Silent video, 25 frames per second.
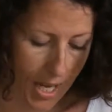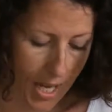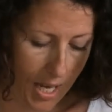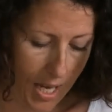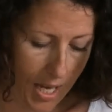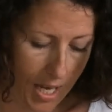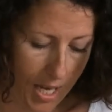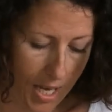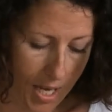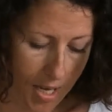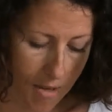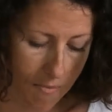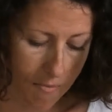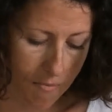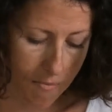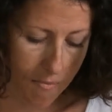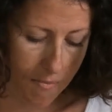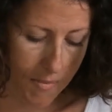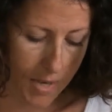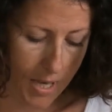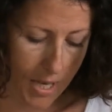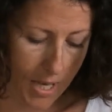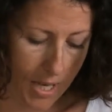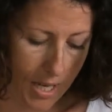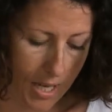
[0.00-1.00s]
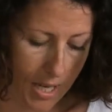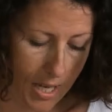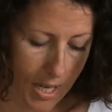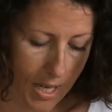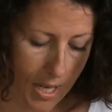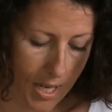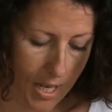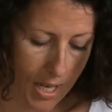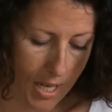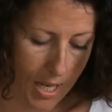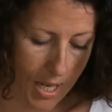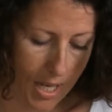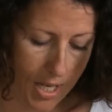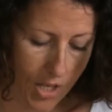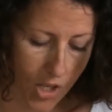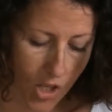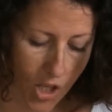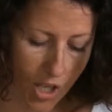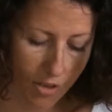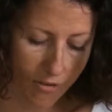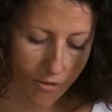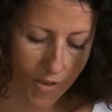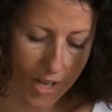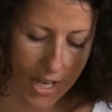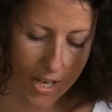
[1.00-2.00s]
And
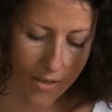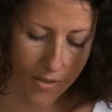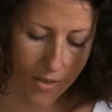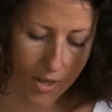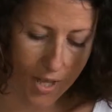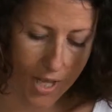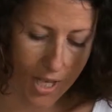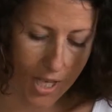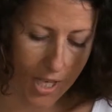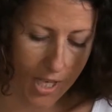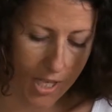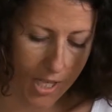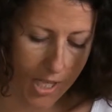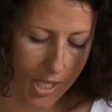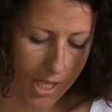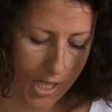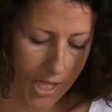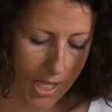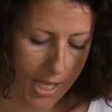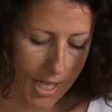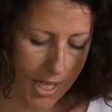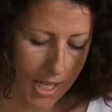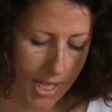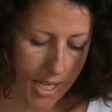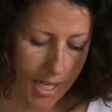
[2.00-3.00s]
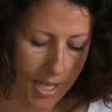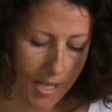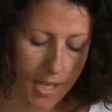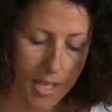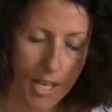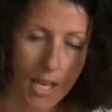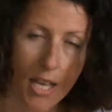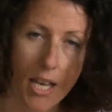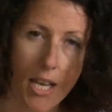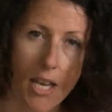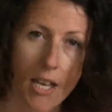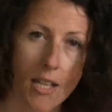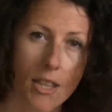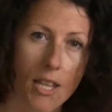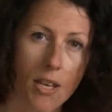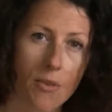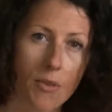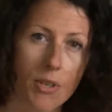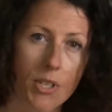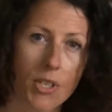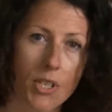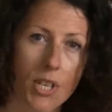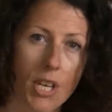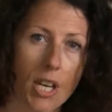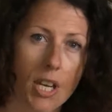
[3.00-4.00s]
she found that there
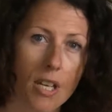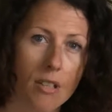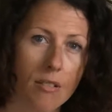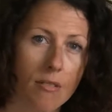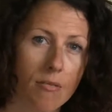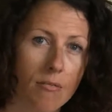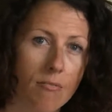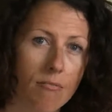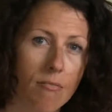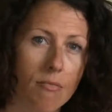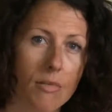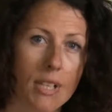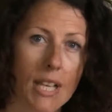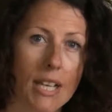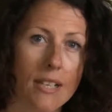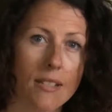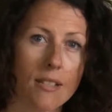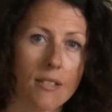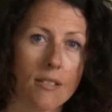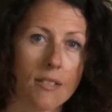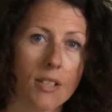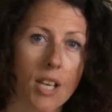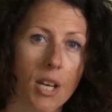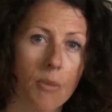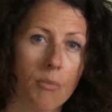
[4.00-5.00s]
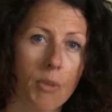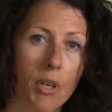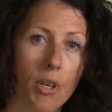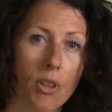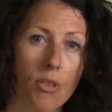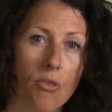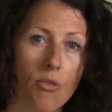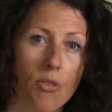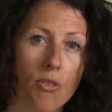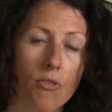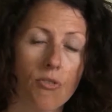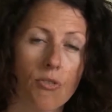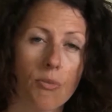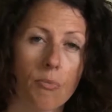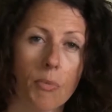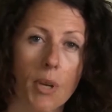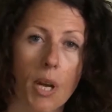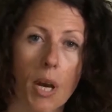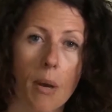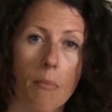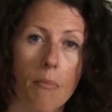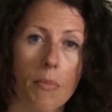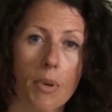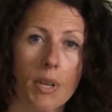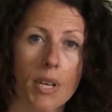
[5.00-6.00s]
were certain letters coming through from
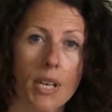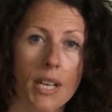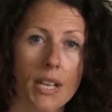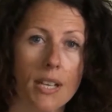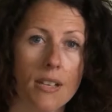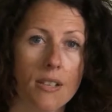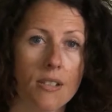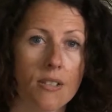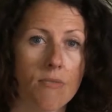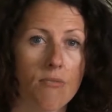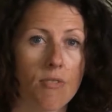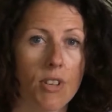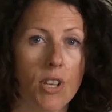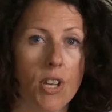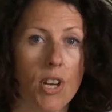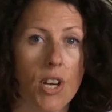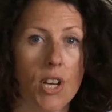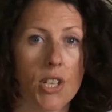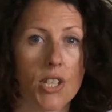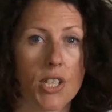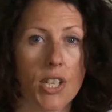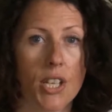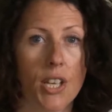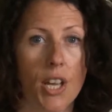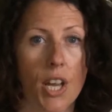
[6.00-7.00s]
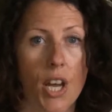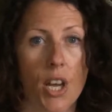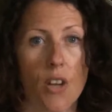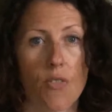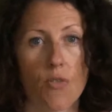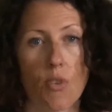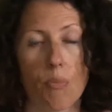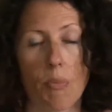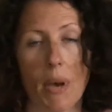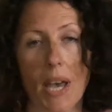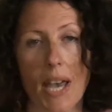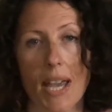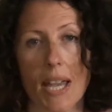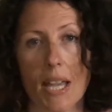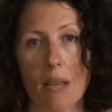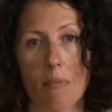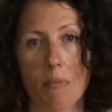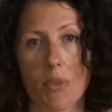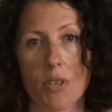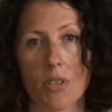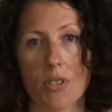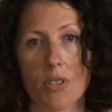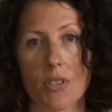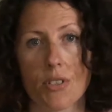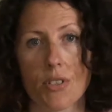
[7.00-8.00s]
companies regarding
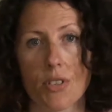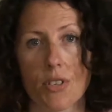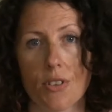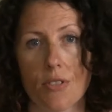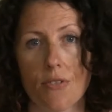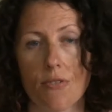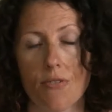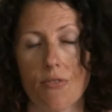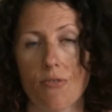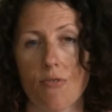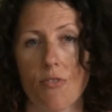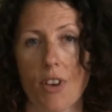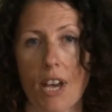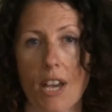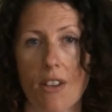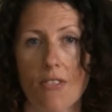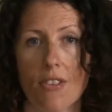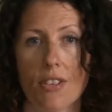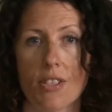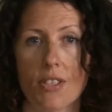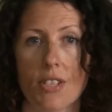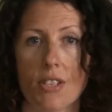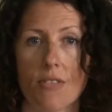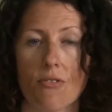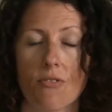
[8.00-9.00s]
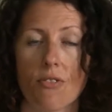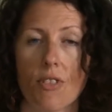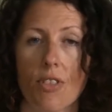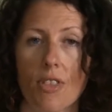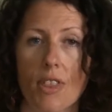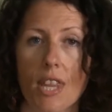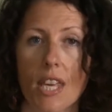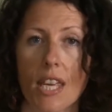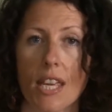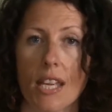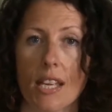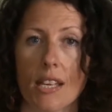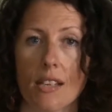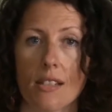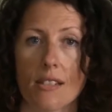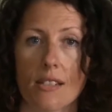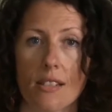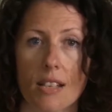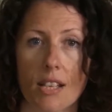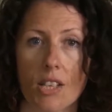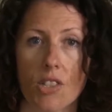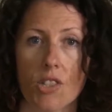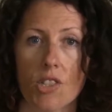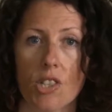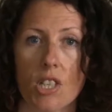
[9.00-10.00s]
overpayments of various different
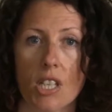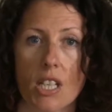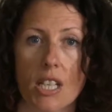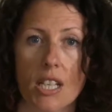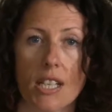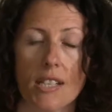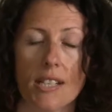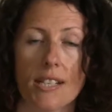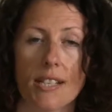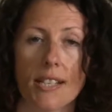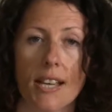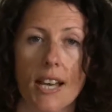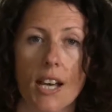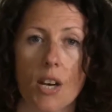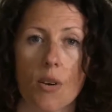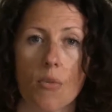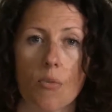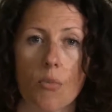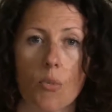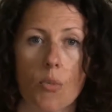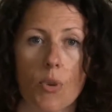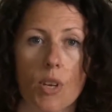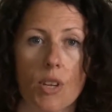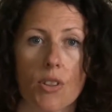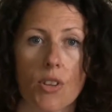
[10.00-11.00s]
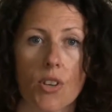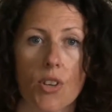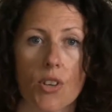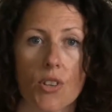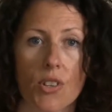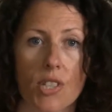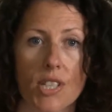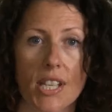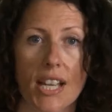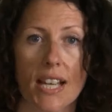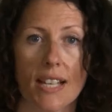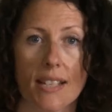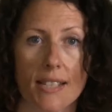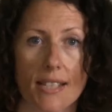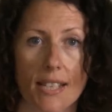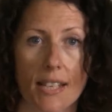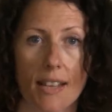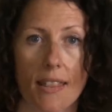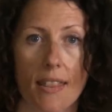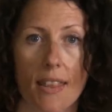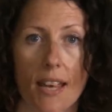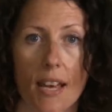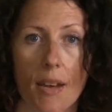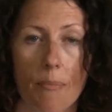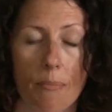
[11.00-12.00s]
things, and she needed help with
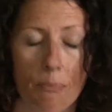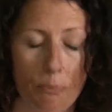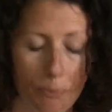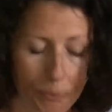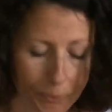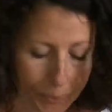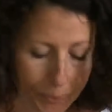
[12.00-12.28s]
contacting them.